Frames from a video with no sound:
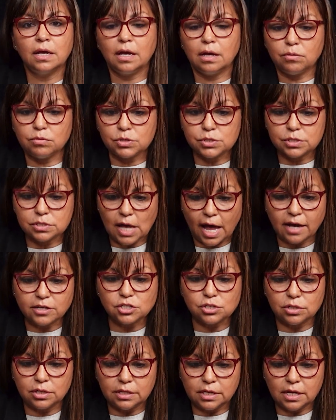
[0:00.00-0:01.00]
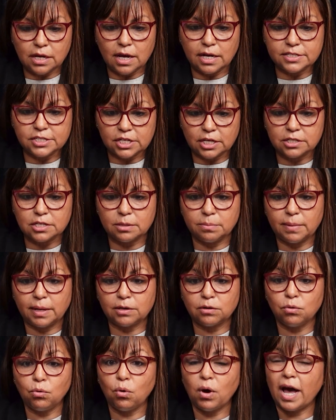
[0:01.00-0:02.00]
It was actually a gentleman
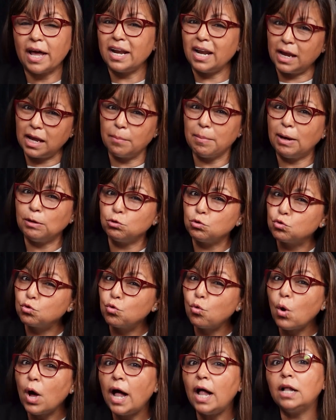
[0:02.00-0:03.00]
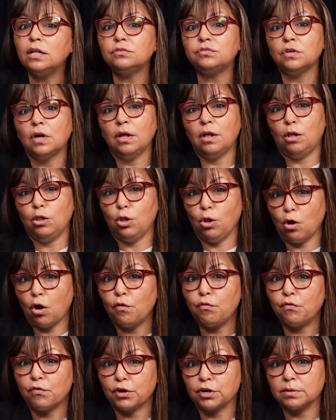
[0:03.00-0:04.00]
who had like about 12 law
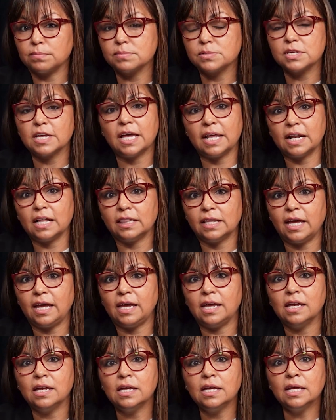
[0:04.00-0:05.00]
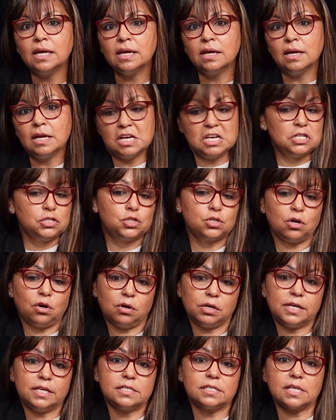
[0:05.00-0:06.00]
firms in LA. So
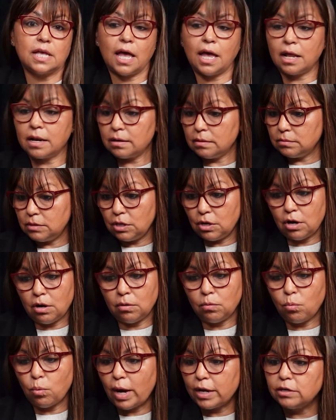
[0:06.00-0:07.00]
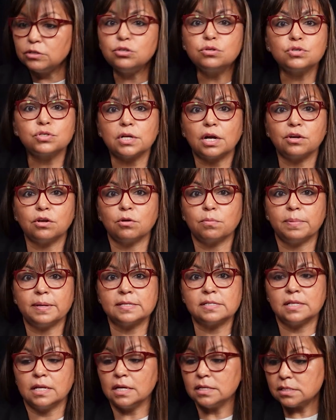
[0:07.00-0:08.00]
he said, why don't you start your
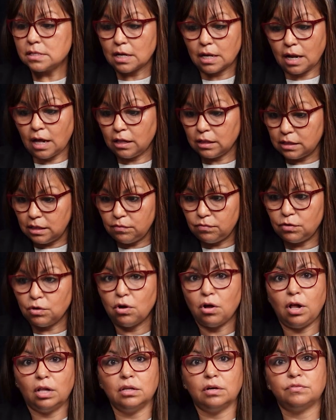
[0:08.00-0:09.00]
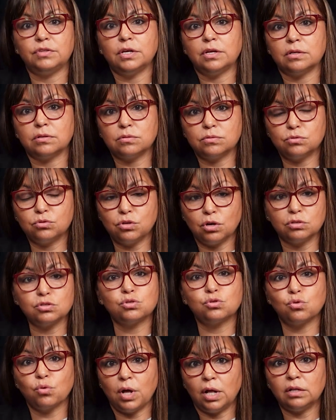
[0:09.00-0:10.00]
business and I'll give you all of those
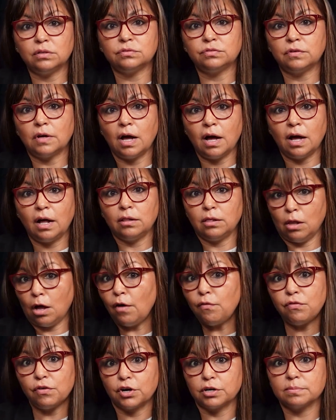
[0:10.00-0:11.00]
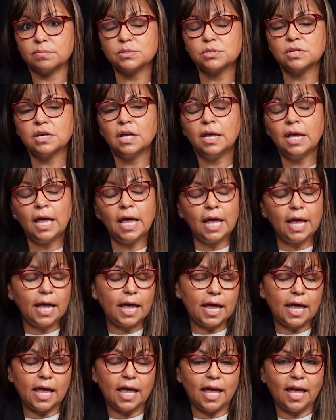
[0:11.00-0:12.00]
12 law firms.
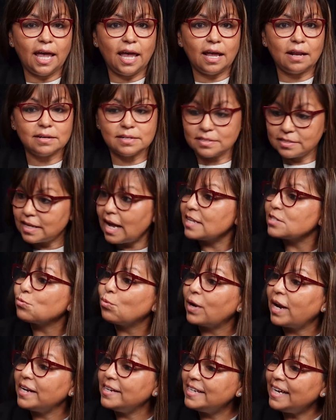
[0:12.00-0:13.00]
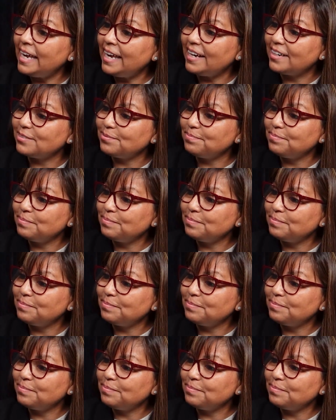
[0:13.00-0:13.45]
And that's what I did.